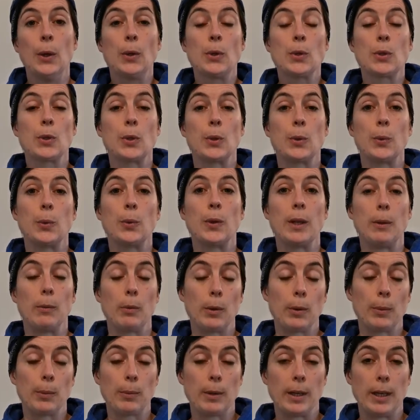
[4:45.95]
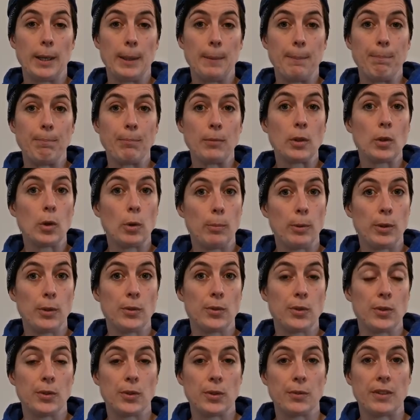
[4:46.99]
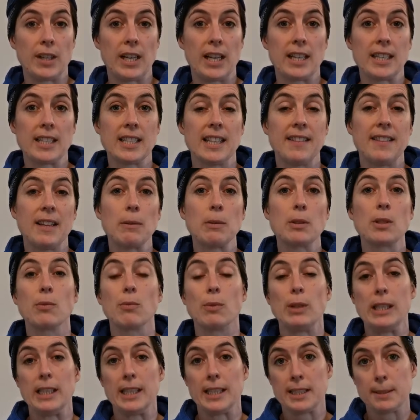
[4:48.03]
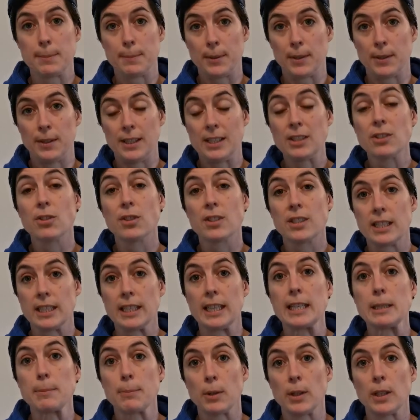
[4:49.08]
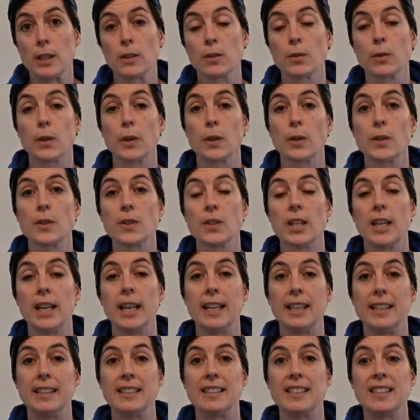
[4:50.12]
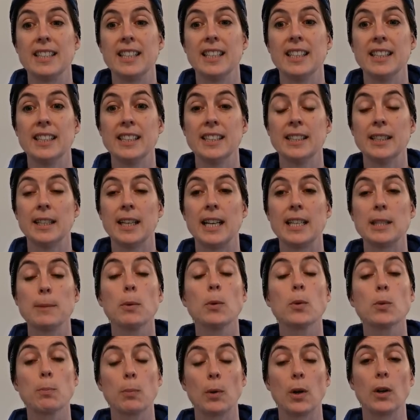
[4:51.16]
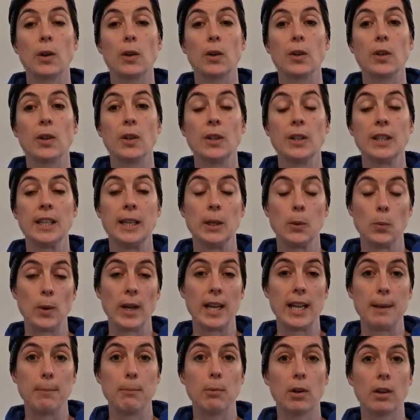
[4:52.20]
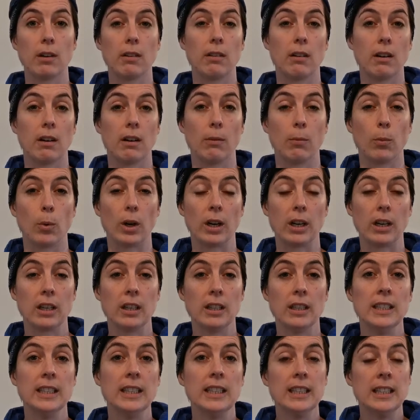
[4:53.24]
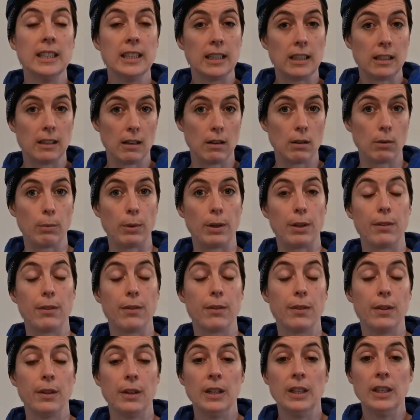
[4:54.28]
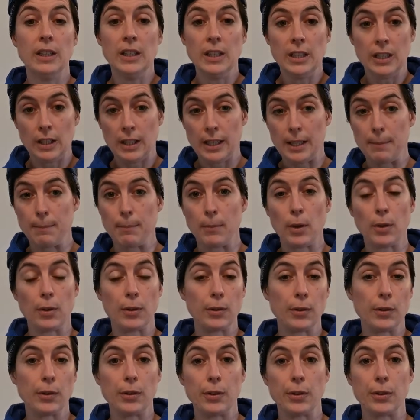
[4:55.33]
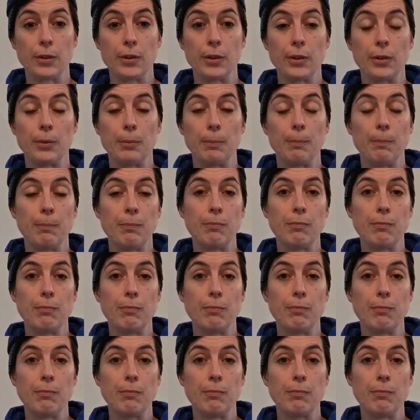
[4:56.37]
So they were co-producers of that, and that was a really interesting experience for us, and I suppose brought our work along with other